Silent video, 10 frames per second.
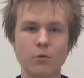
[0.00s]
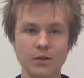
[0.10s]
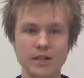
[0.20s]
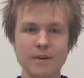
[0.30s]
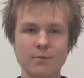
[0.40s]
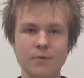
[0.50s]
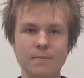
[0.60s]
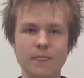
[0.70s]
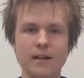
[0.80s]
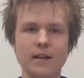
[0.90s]
For
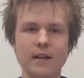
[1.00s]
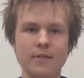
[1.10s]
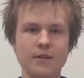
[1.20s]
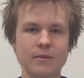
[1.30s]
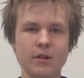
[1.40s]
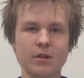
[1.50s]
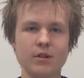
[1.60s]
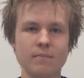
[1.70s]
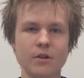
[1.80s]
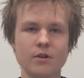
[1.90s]
example, if something on
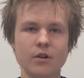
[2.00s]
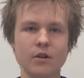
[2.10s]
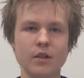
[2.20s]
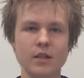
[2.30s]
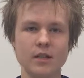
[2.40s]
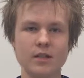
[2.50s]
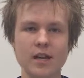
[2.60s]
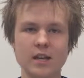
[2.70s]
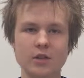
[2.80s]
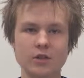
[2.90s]
your computer is
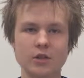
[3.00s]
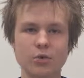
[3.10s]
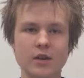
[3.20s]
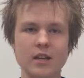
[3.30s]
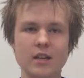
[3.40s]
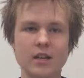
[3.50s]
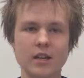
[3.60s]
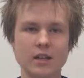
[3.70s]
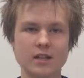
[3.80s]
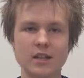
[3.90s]
taking your screen
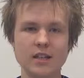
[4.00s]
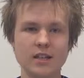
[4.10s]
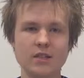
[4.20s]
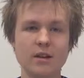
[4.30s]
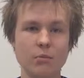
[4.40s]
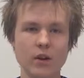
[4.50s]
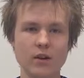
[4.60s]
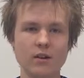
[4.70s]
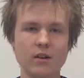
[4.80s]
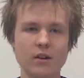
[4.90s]
and sending it
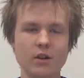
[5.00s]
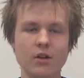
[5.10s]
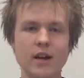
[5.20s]
somewhere,